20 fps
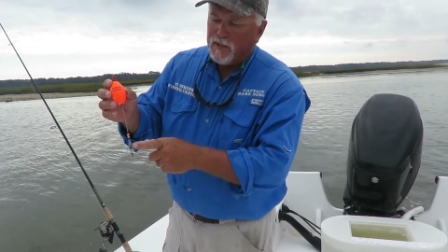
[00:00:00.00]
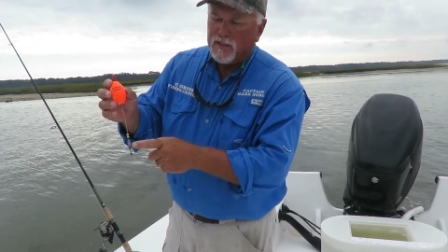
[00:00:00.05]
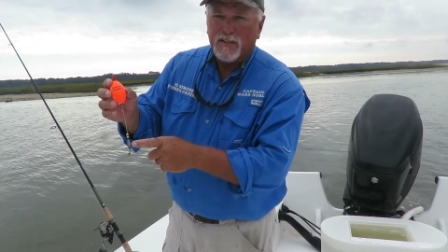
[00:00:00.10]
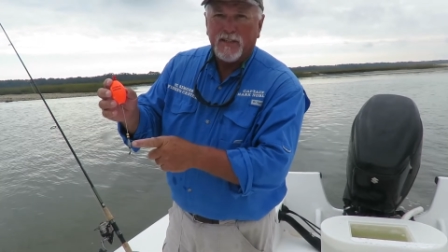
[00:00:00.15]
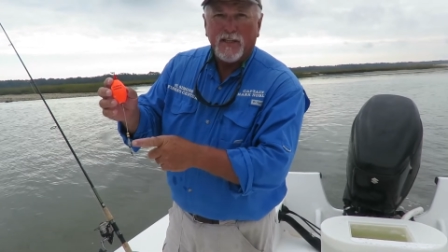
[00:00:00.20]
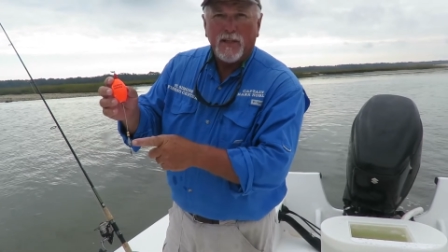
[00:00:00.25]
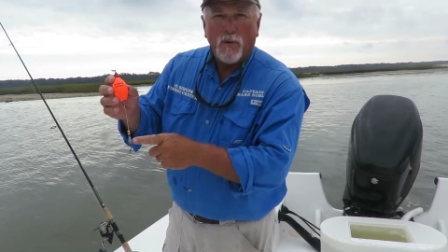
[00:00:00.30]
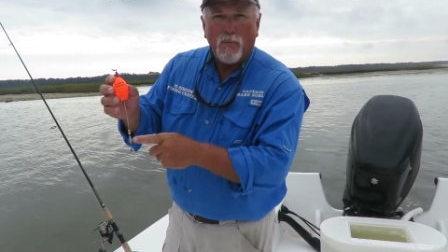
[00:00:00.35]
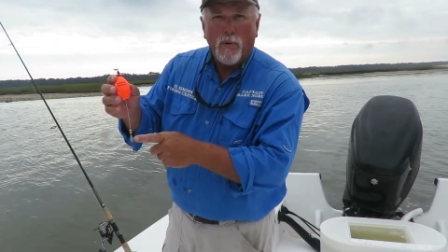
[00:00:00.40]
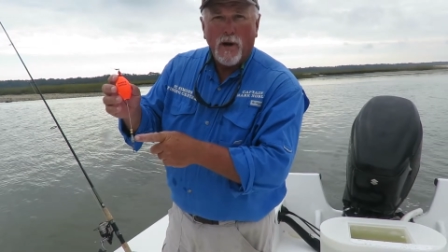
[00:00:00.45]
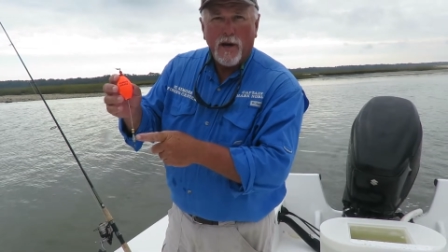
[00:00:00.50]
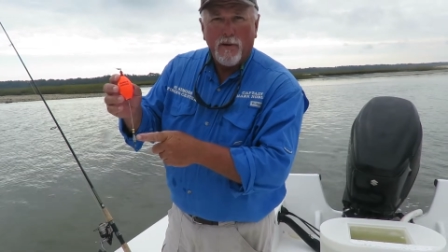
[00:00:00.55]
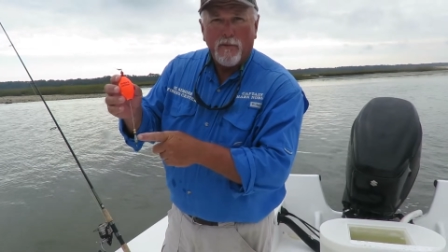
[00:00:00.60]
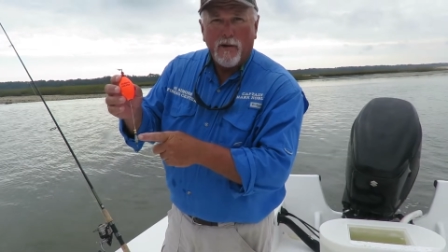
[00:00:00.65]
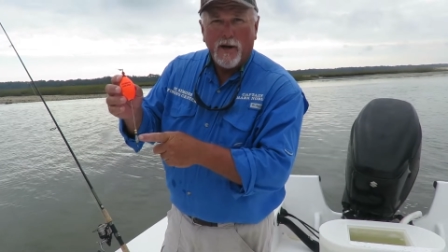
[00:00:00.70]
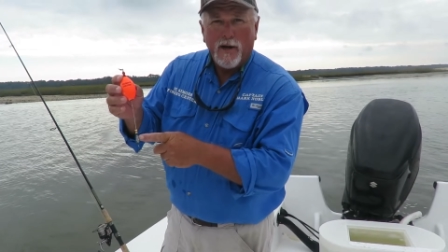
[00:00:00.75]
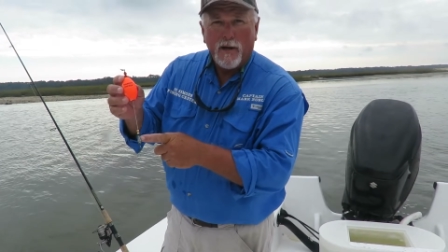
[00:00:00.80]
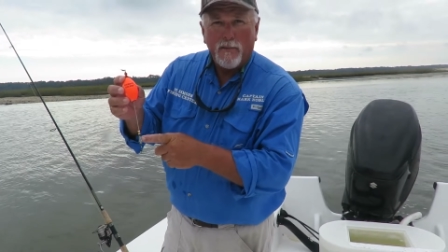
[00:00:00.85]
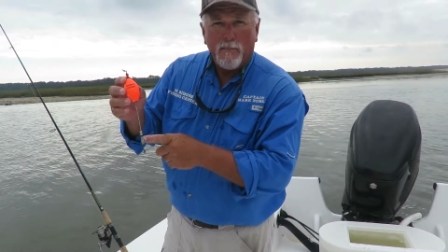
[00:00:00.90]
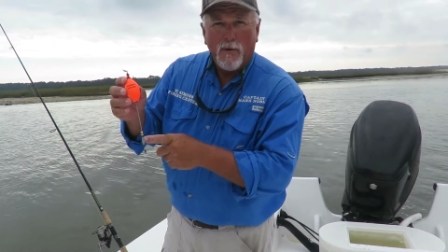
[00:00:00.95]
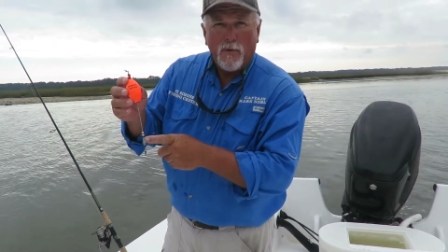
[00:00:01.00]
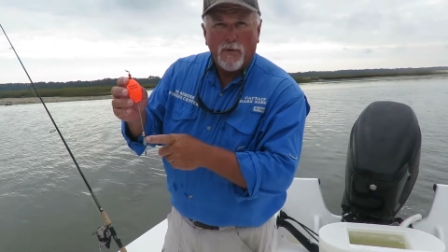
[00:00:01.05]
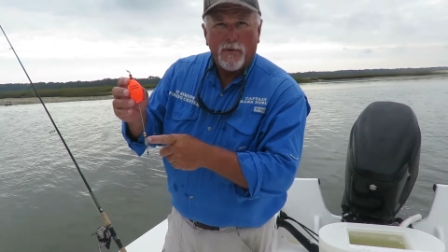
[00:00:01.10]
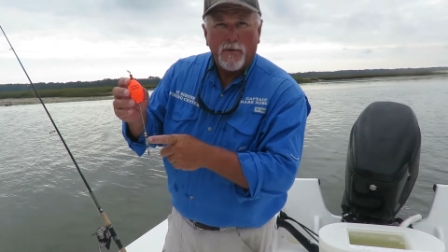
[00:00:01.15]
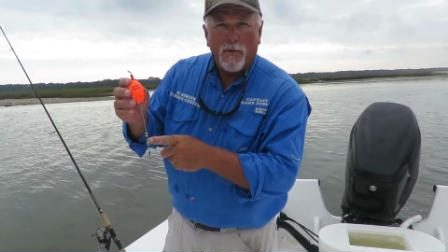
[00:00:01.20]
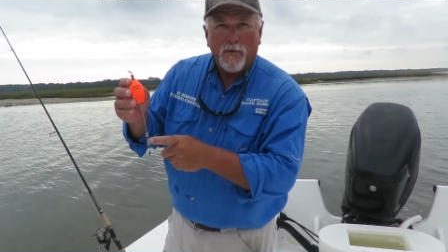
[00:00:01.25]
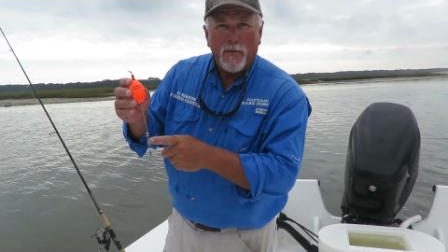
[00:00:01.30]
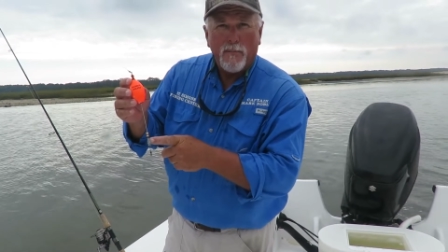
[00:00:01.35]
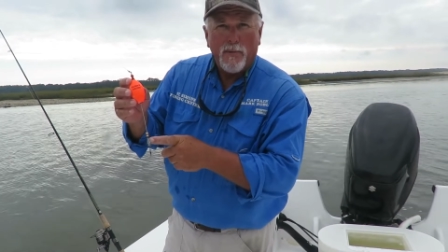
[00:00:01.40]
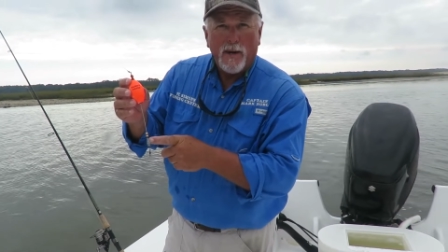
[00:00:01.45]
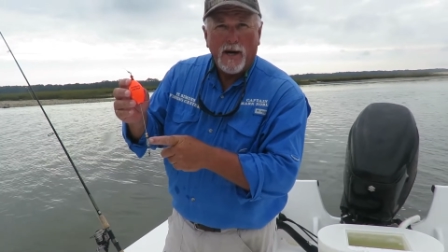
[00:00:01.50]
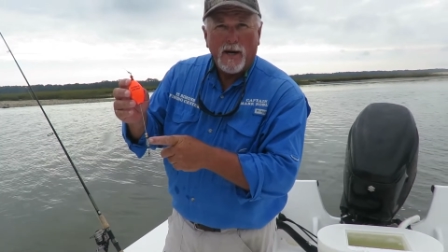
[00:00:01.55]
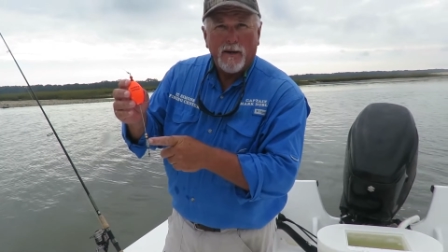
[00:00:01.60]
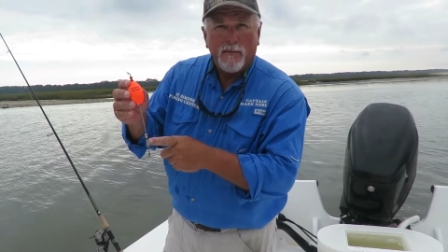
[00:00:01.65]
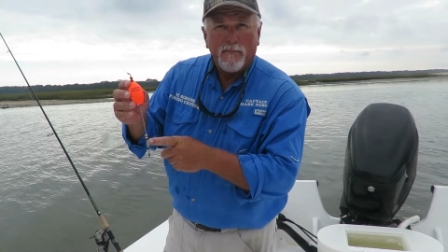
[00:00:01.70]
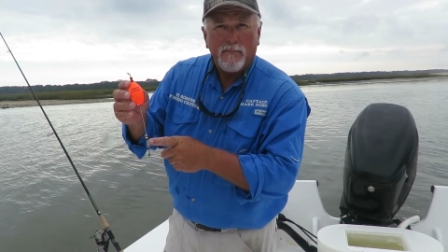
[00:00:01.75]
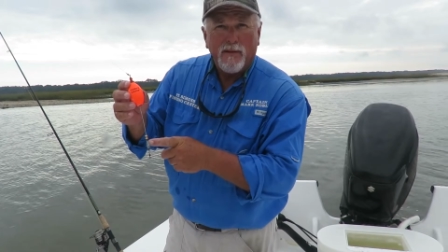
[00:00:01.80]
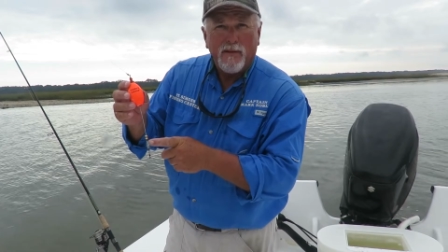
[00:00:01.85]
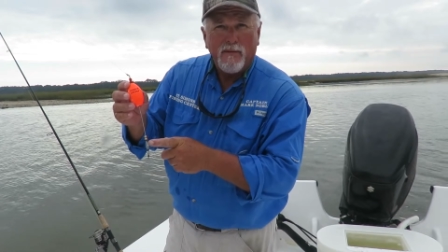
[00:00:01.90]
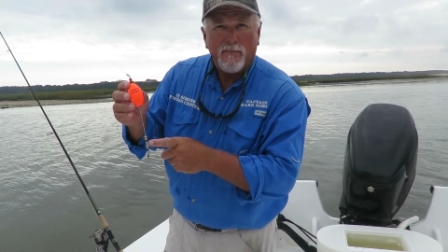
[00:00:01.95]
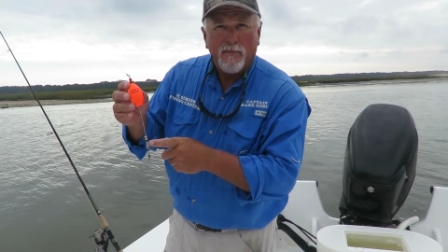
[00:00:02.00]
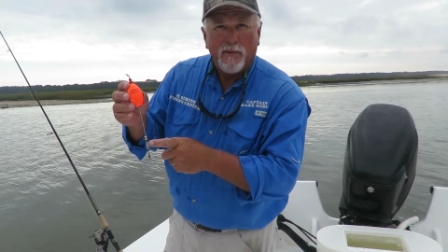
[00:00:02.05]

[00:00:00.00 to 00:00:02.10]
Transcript: You see the weight right here molded on the bottom?